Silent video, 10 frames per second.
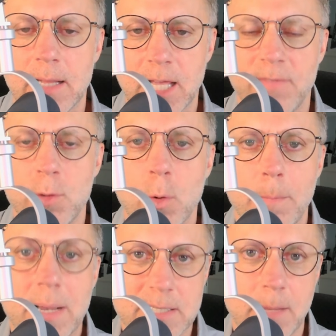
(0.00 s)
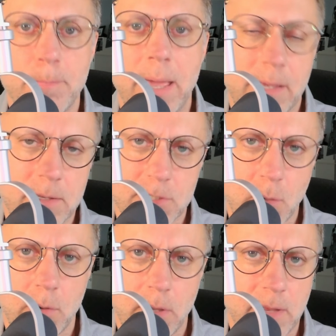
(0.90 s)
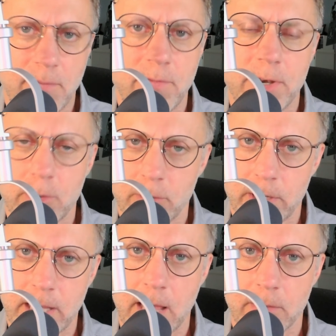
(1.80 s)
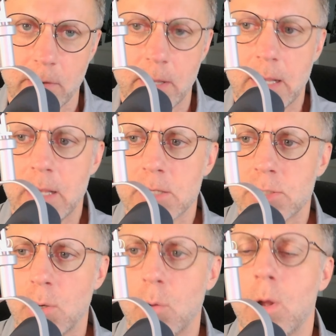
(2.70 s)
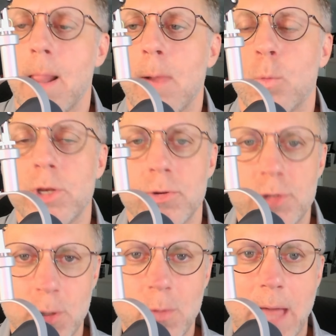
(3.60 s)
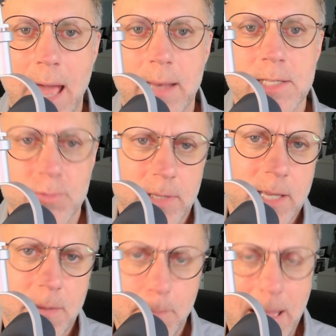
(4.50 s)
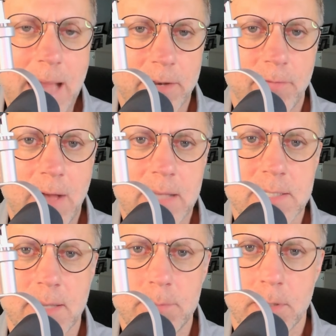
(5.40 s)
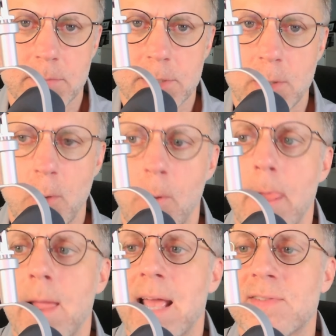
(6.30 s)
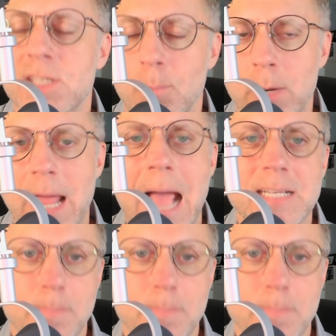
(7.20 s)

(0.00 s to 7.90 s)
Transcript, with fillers: like if you were mixing baking soda and vinegar together. So when you do that, it's really going to magnify symptoms. So if someone has